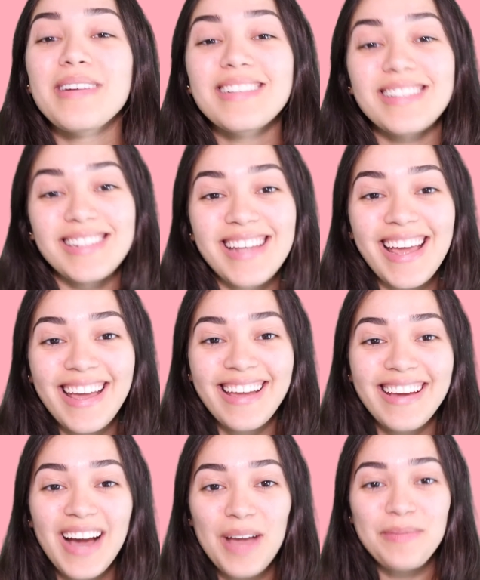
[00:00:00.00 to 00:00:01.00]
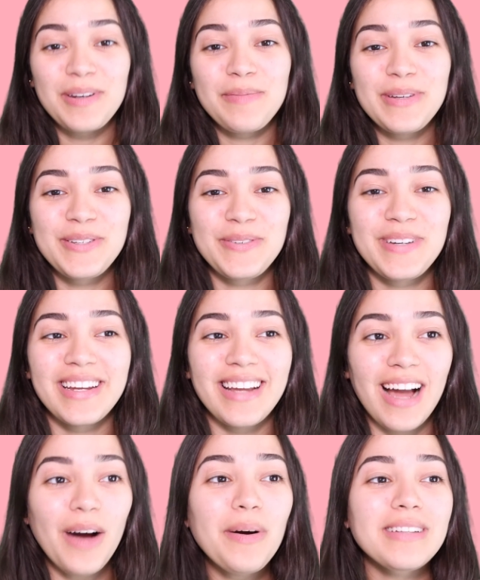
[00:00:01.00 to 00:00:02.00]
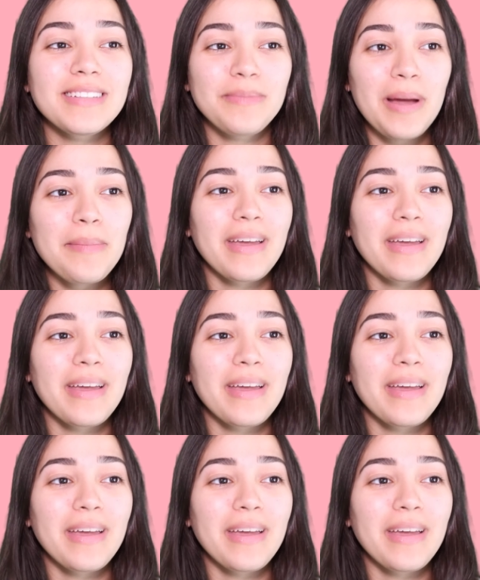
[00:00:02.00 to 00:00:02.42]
Today I'm gonna be doing how I did my